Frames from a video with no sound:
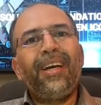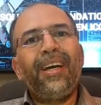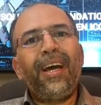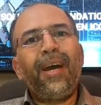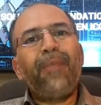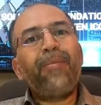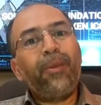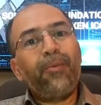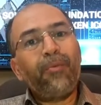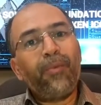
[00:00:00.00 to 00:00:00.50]

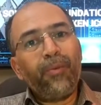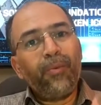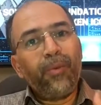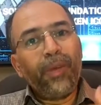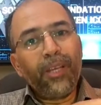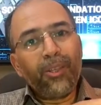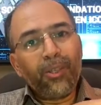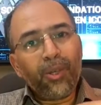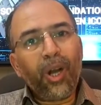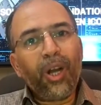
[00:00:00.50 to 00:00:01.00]
I mean, when
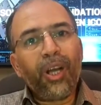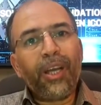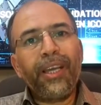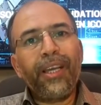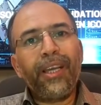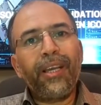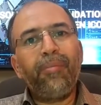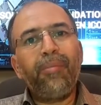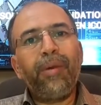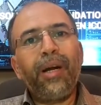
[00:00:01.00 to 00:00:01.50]
we are
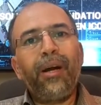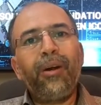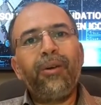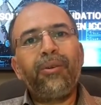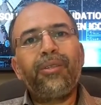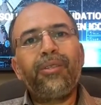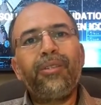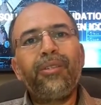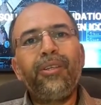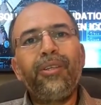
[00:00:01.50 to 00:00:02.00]
talking
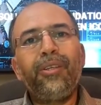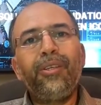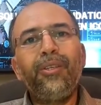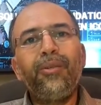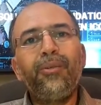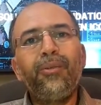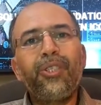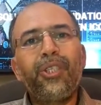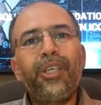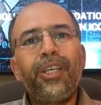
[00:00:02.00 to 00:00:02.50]
about
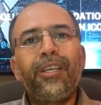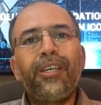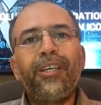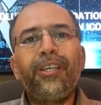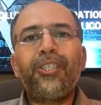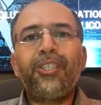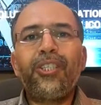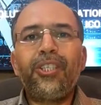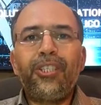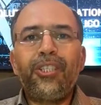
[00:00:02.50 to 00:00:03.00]
using a
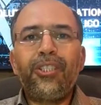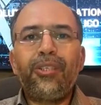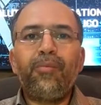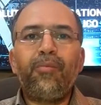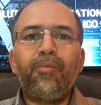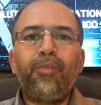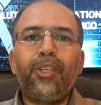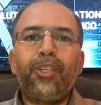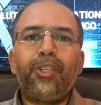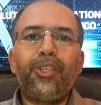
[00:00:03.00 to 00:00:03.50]

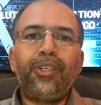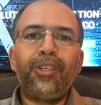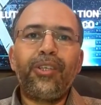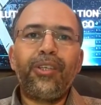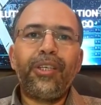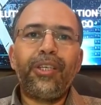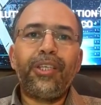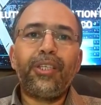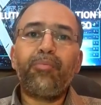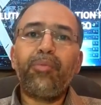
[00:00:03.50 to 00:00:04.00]
system which
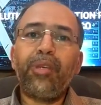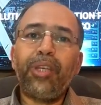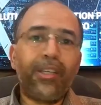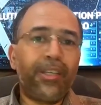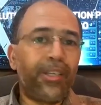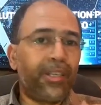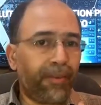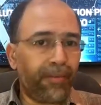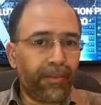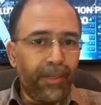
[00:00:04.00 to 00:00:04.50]
is being
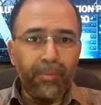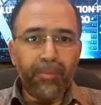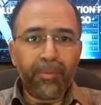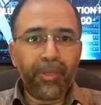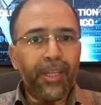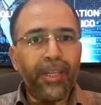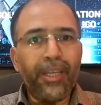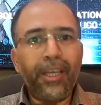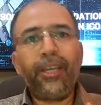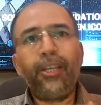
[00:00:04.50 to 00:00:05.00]
developed
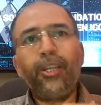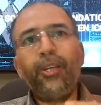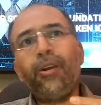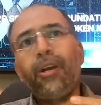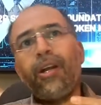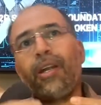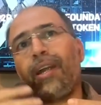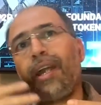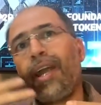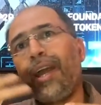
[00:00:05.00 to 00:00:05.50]
and then you
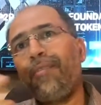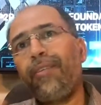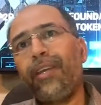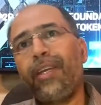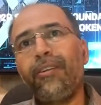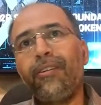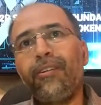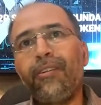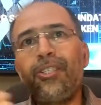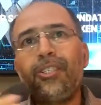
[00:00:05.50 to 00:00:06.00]
are having
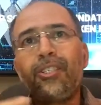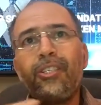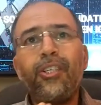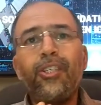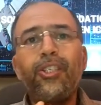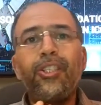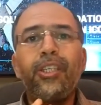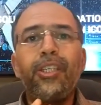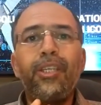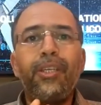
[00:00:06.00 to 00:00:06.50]
a
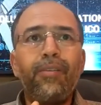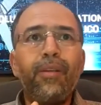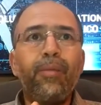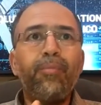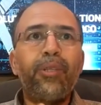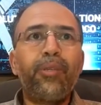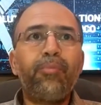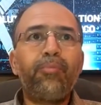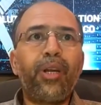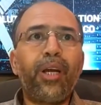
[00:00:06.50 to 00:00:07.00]
research and
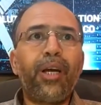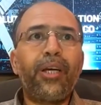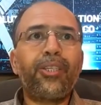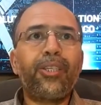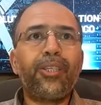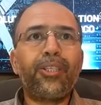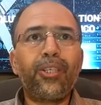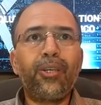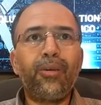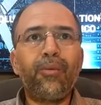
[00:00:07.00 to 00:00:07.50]
development
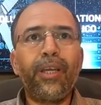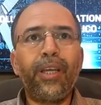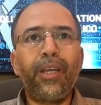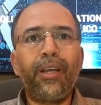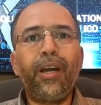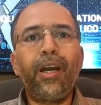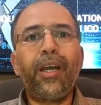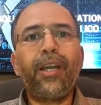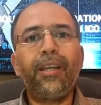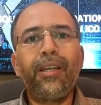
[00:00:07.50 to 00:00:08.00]
process going
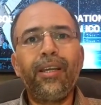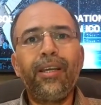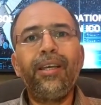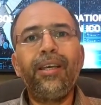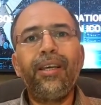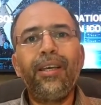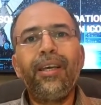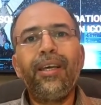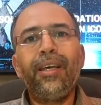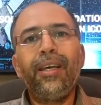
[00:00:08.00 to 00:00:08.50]
on
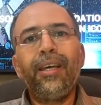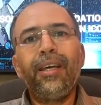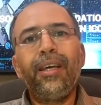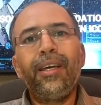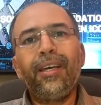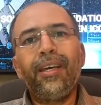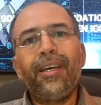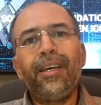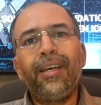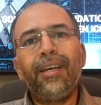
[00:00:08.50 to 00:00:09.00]

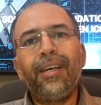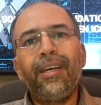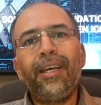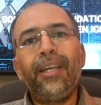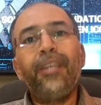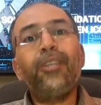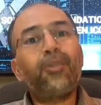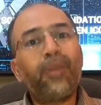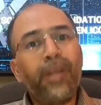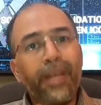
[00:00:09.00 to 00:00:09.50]

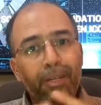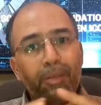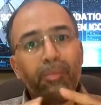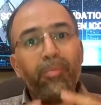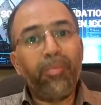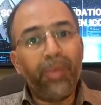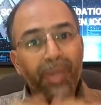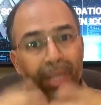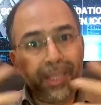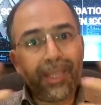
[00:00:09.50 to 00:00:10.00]
in trying to
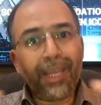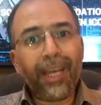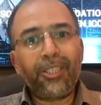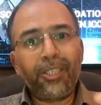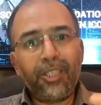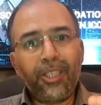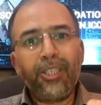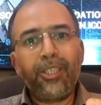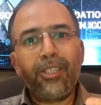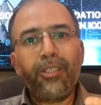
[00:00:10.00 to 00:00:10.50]
build that
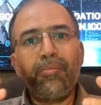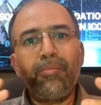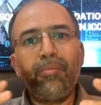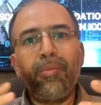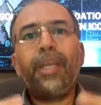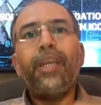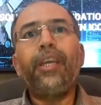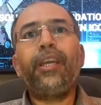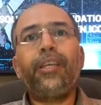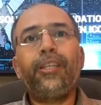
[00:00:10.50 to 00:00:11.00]
system,
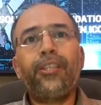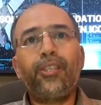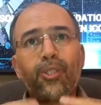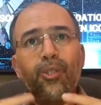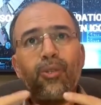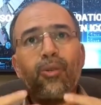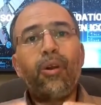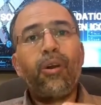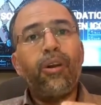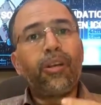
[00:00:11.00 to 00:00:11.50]
making it
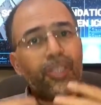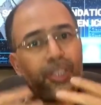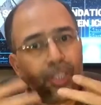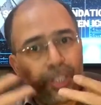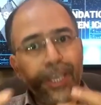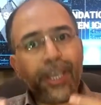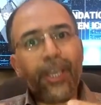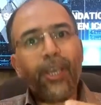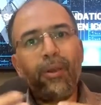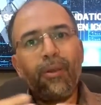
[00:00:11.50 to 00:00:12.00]
strong,
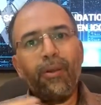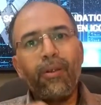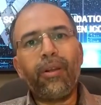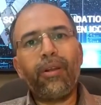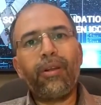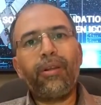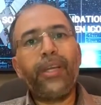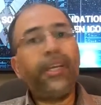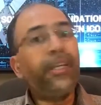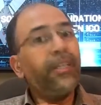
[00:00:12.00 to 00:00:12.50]

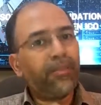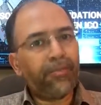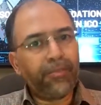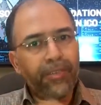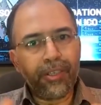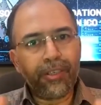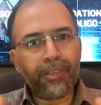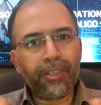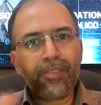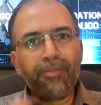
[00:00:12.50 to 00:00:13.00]
secure,
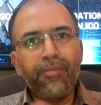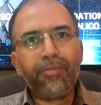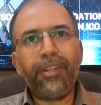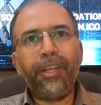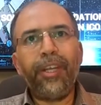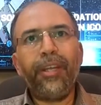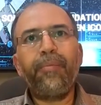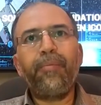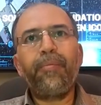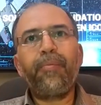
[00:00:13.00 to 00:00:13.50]

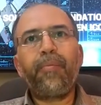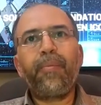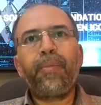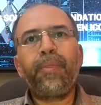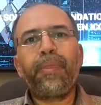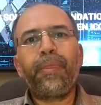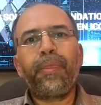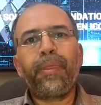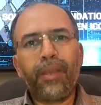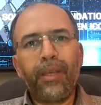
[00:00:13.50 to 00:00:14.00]
interference-free,
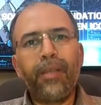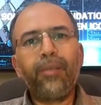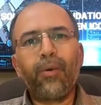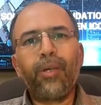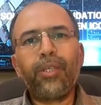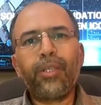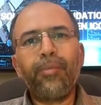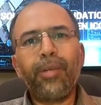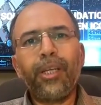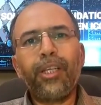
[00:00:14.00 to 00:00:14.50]
it
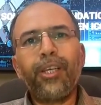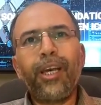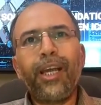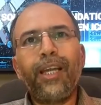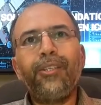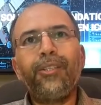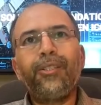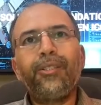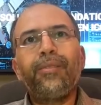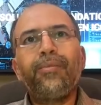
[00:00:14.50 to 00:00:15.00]
was a big
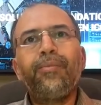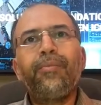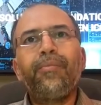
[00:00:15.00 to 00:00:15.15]
challenge.